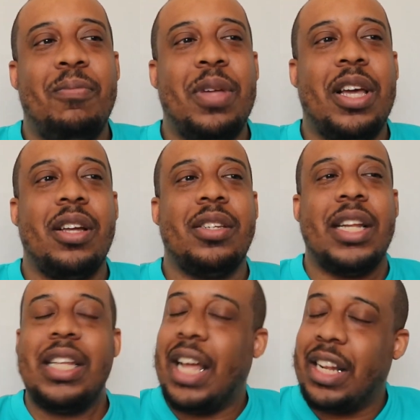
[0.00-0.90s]
Because
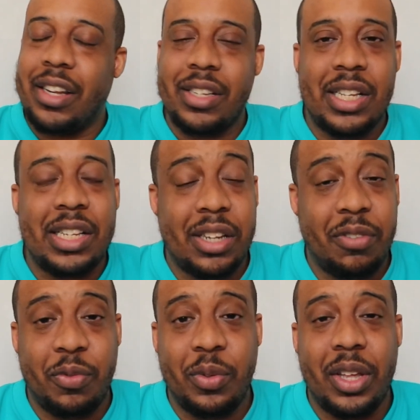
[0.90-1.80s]
at the end of the season,
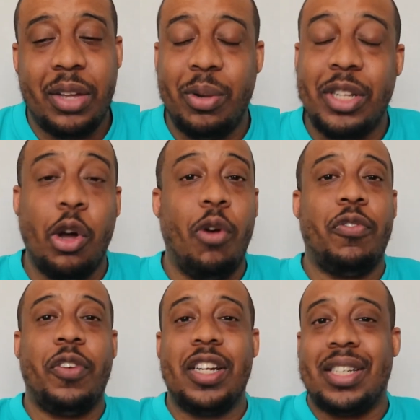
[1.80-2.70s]
if we don't
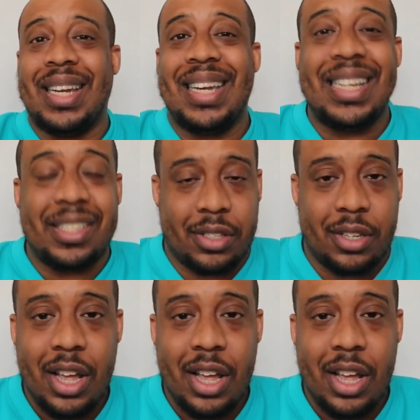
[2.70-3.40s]
finish at least